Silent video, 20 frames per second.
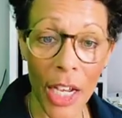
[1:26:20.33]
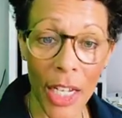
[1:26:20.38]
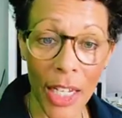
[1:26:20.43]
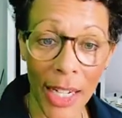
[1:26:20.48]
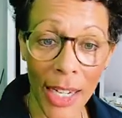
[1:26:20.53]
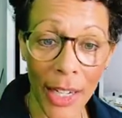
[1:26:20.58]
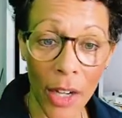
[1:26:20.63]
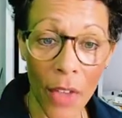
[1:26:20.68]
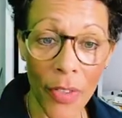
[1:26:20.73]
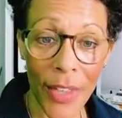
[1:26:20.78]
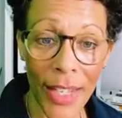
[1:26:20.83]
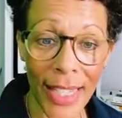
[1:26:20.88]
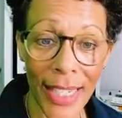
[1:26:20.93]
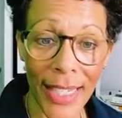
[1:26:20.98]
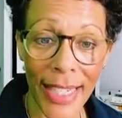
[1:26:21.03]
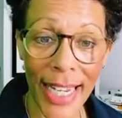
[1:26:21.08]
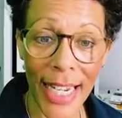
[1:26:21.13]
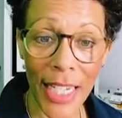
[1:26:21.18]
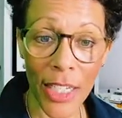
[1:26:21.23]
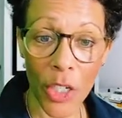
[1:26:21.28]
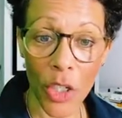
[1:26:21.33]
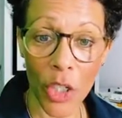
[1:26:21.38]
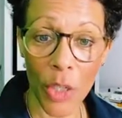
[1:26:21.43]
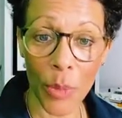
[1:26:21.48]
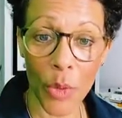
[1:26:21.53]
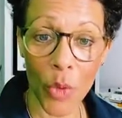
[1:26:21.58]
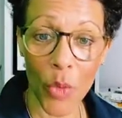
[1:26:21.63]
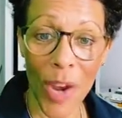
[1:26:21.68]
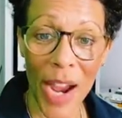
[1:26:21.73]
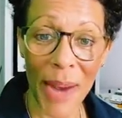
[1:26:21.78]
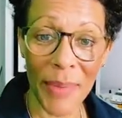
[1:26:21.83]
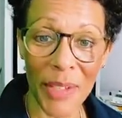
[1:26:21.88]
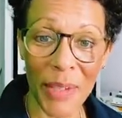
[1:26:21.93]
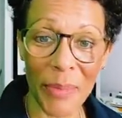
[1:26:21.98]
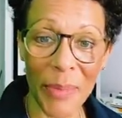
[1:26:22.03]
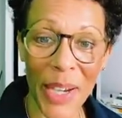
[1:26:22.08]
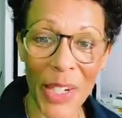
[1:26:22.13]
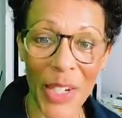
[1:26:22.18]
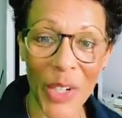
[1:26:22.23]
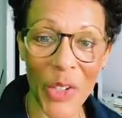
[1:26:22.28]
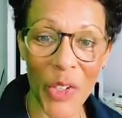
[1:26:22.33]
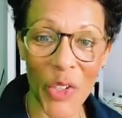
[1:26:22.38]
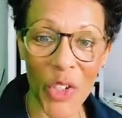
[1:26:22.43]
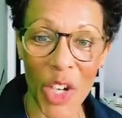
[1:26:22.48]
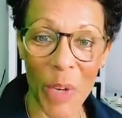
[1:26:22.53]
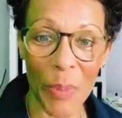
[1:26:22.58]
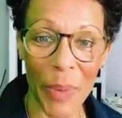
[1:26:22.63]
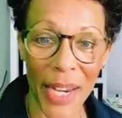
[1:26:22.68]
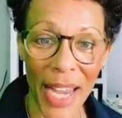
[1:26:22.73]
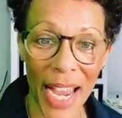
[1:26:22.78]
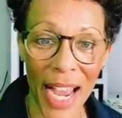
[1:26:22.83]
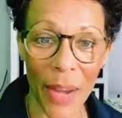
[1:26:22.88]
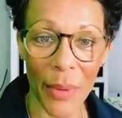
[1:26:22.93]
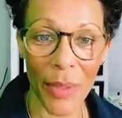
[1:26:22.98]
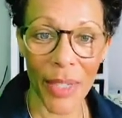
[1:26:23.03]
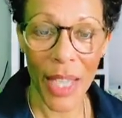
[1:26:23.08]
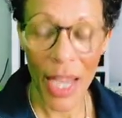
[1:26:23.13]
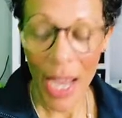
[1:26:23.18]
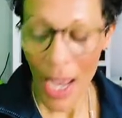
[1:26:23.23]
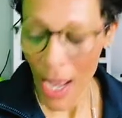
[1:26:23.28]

Click on this link to subscribe to my YouTube account.